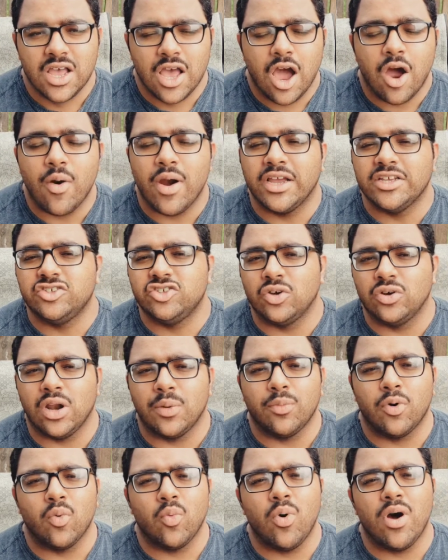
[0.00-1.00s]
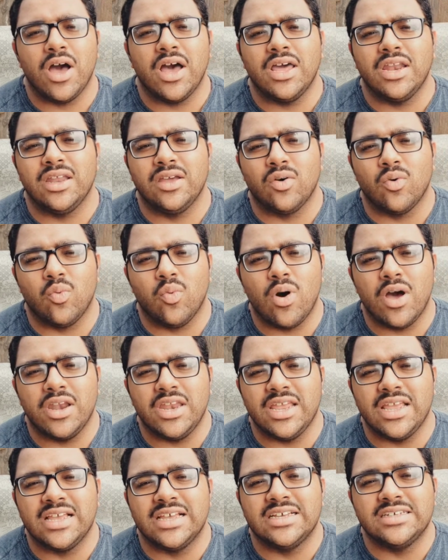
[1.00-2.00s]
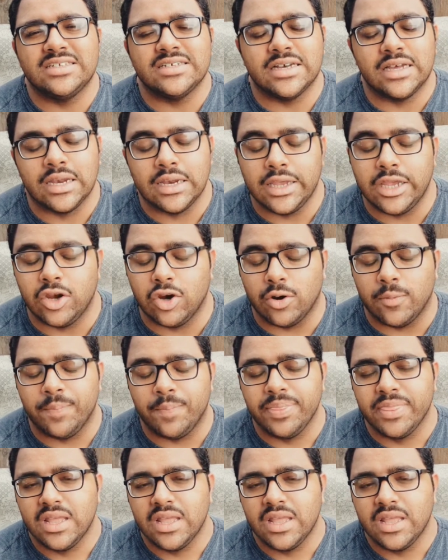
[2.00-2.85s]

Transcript: All right, so number 1, what is a leader?